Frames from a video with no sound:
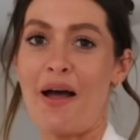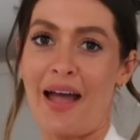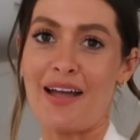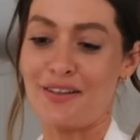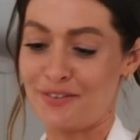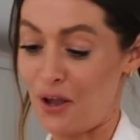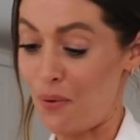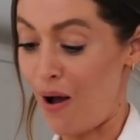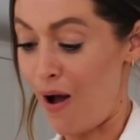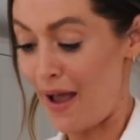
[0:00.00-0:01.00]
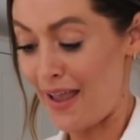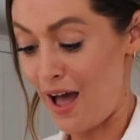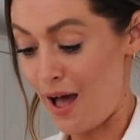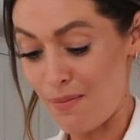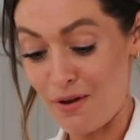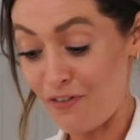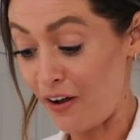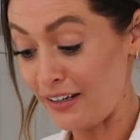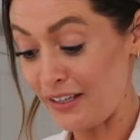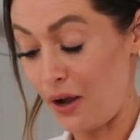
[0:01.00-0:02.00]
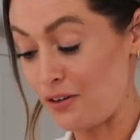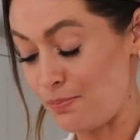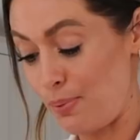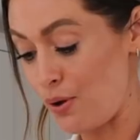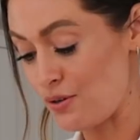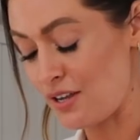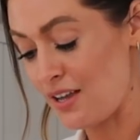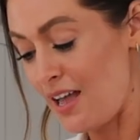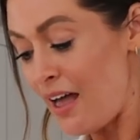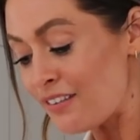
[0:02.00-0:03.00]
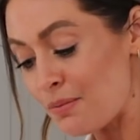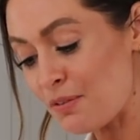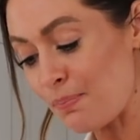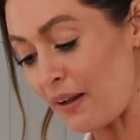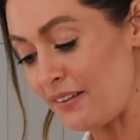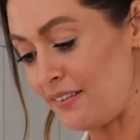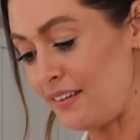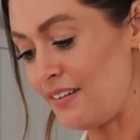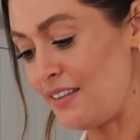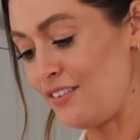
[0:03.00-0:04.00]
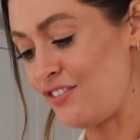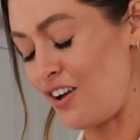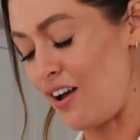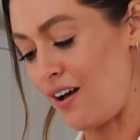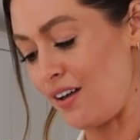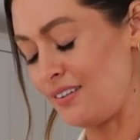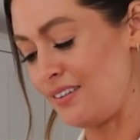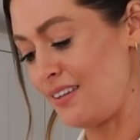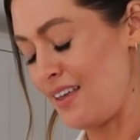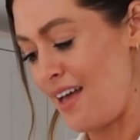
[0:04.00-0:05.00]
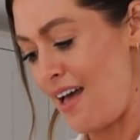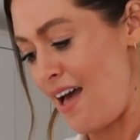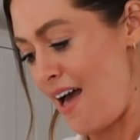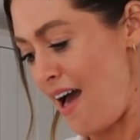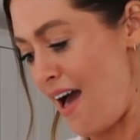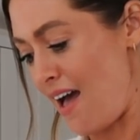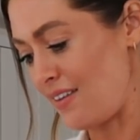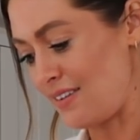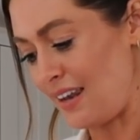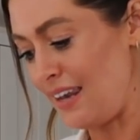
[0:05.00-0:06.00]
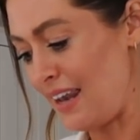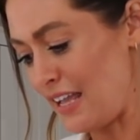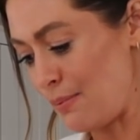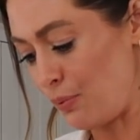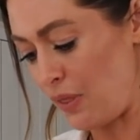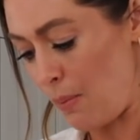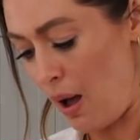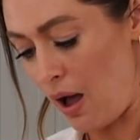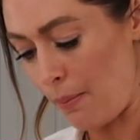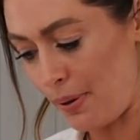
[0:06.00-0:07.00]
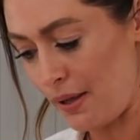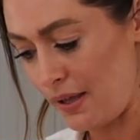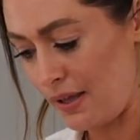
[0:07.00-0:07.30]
Okay, so I am finally going to put some spices into these jars and label them up.